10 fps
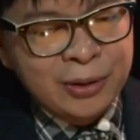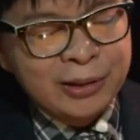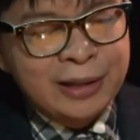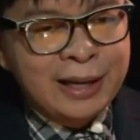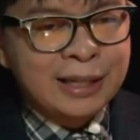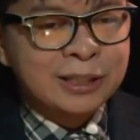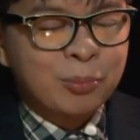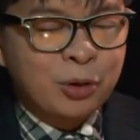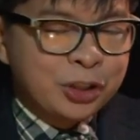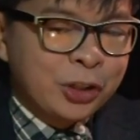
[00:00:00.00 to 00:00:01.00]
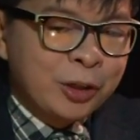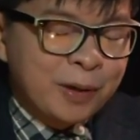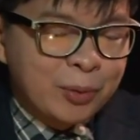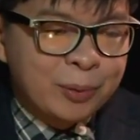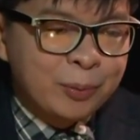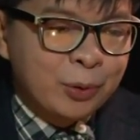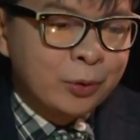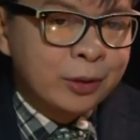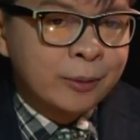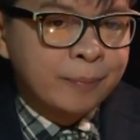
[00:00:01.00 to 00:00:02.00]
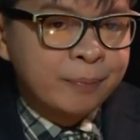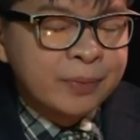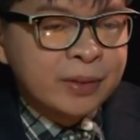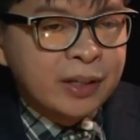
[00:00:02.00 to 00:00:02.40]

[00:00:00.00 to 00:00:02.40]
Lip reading: we're now in the last portion of our program,